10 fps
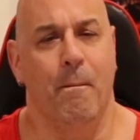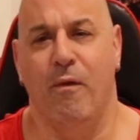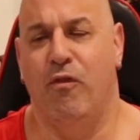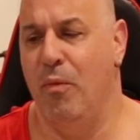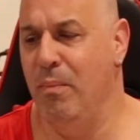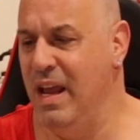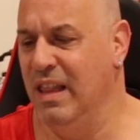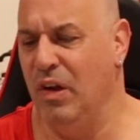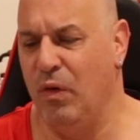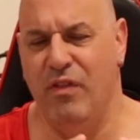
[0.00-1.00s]
But for me,
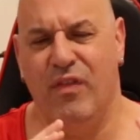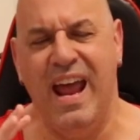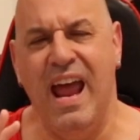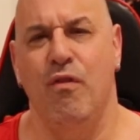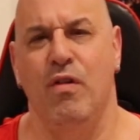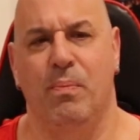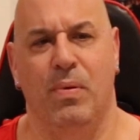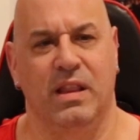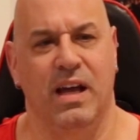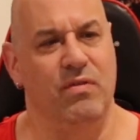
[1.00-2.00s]
literally for every
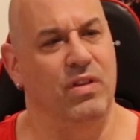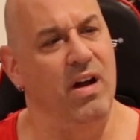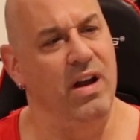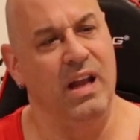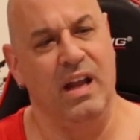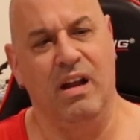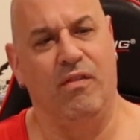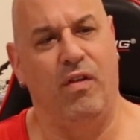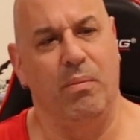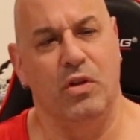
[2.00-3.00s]
print I've done,
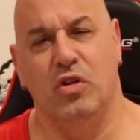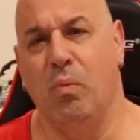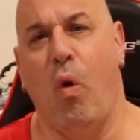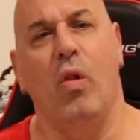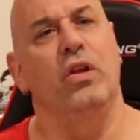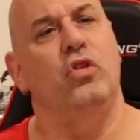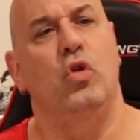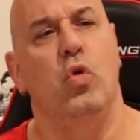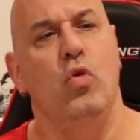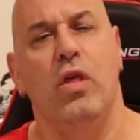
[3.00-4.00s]
from the smallest
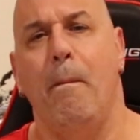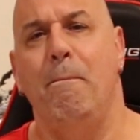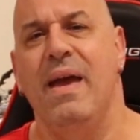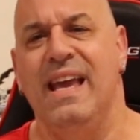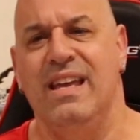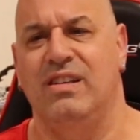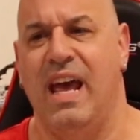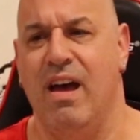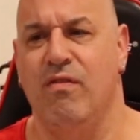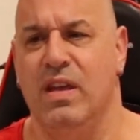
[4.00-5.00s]
to the biggest,
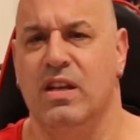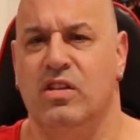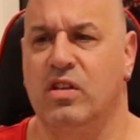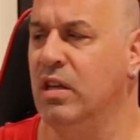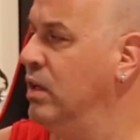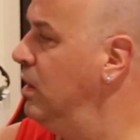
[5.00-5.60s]
heaviest,